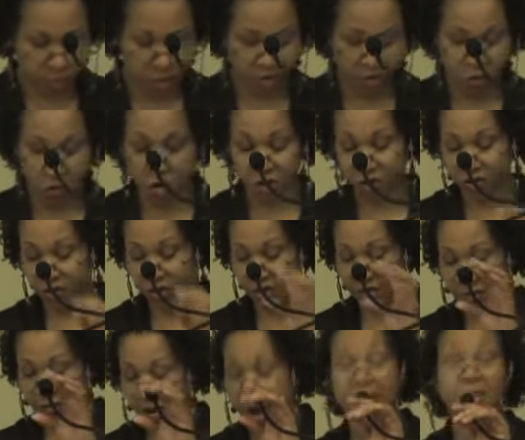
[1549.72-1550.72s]
of course, you
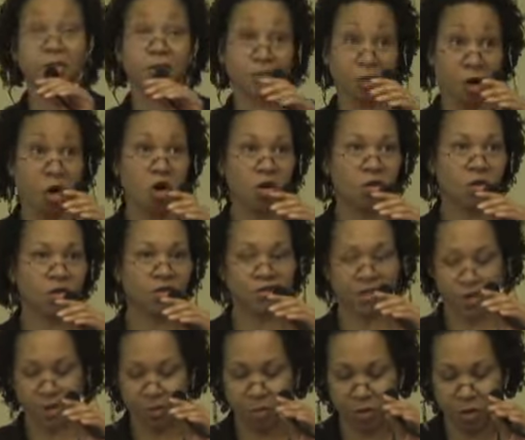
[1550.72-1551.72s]
can find this article. It's
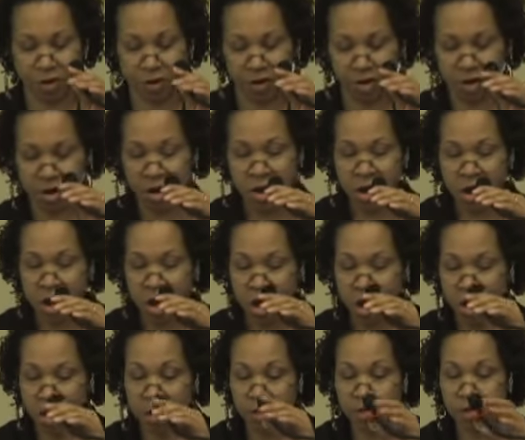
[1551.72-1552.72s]
very important.
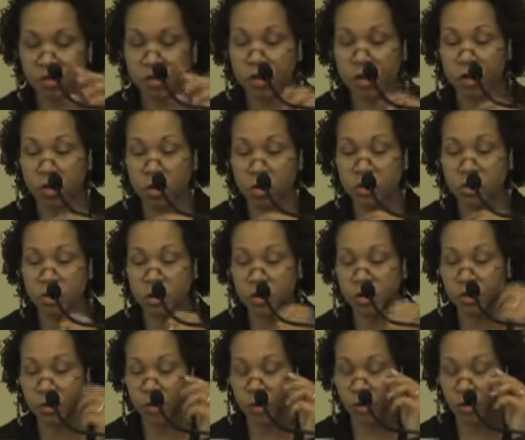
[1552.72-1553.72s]
Uh, the Journal of
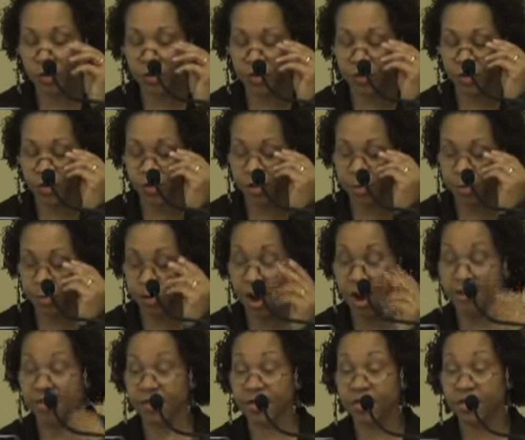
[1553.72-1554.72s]
Social Work Research and
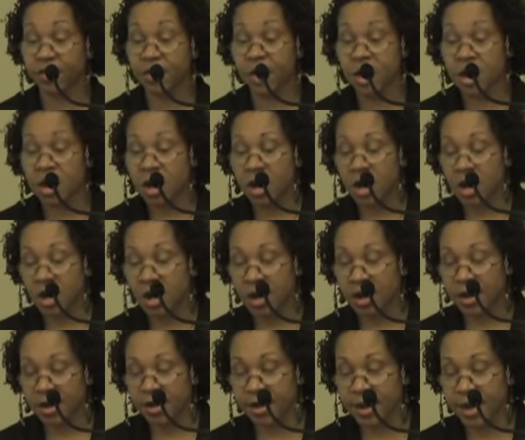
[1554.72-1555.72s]
Practice.
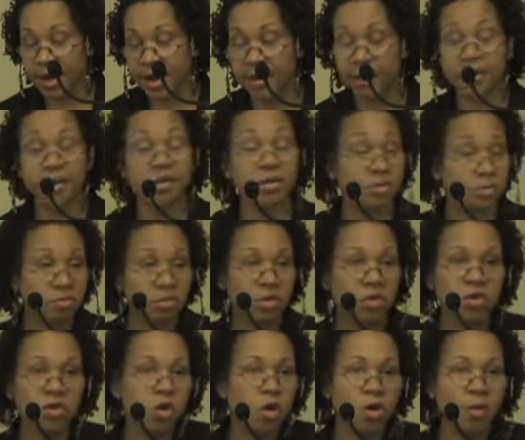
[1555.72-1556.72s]
Uh, and
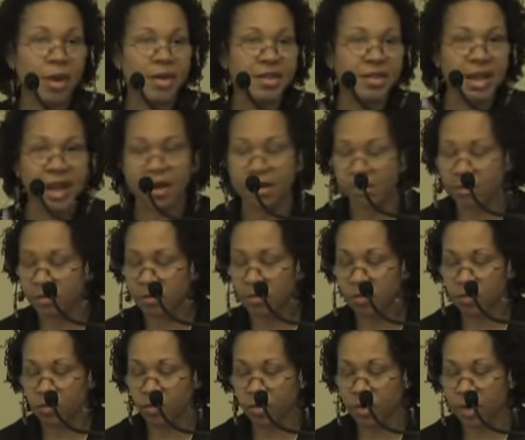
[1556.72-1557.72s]
you can go on my site
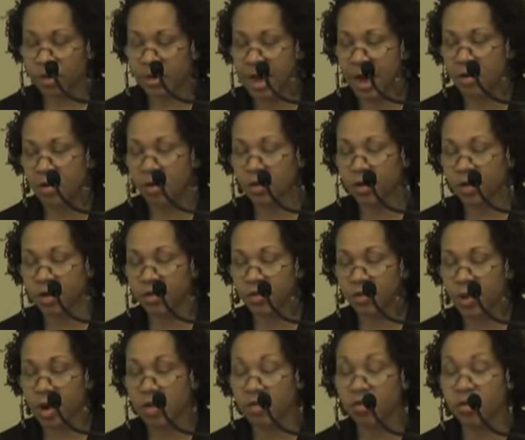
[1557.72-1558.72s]
and uh, download it as
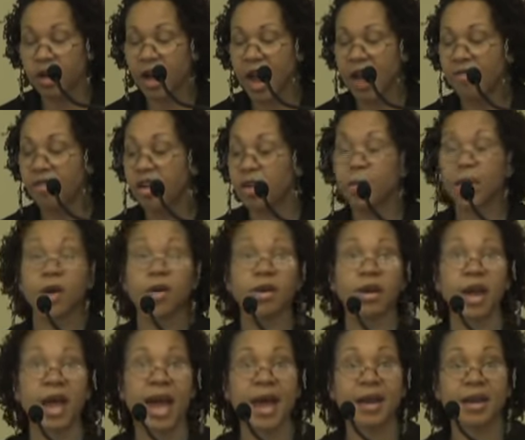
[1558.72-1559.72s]
well. So, an African
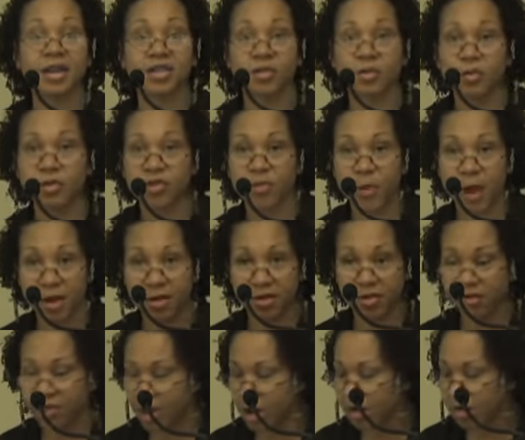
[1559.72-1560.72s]
American adolescent respect
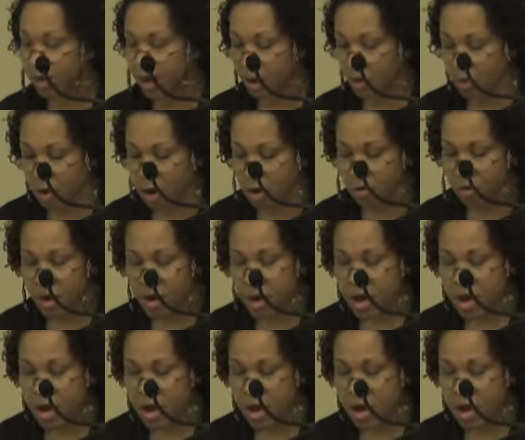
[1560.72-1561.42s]
the scale that I wrote.